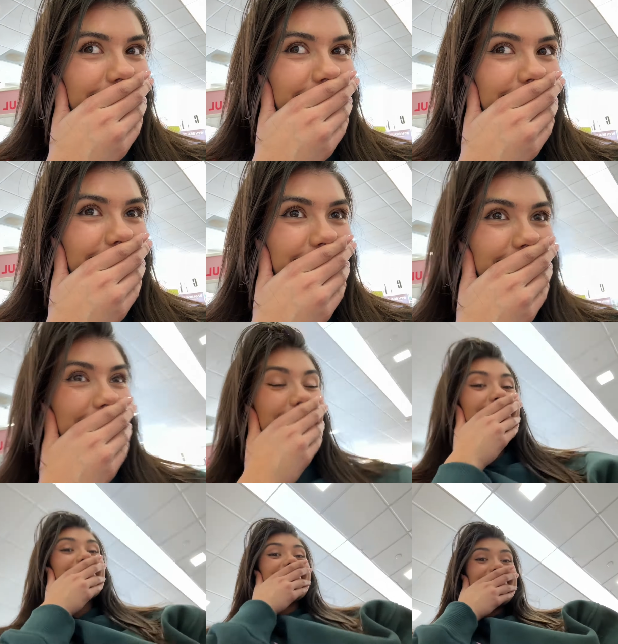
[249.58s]

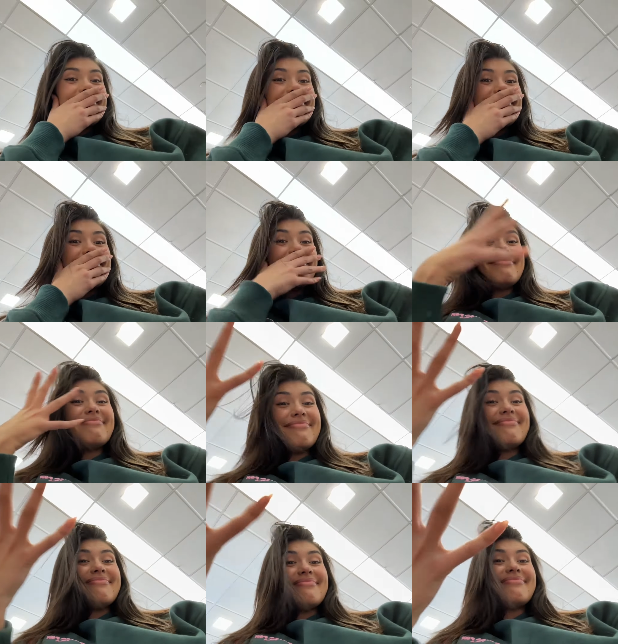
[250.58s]

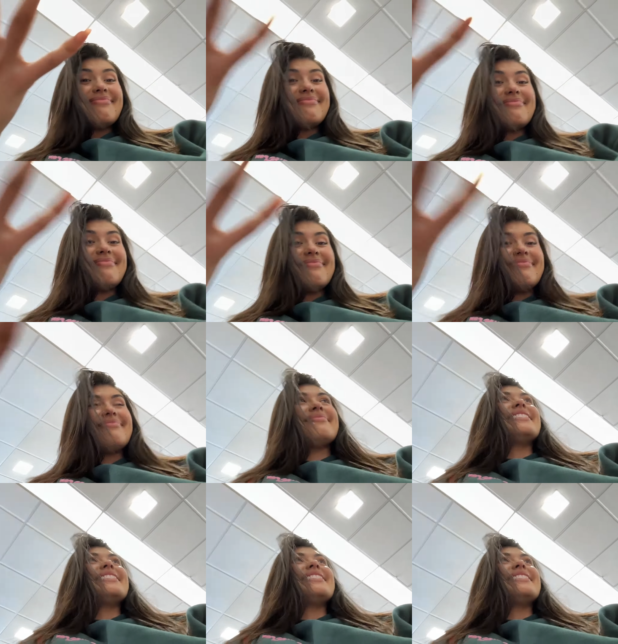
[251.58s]
[no speech]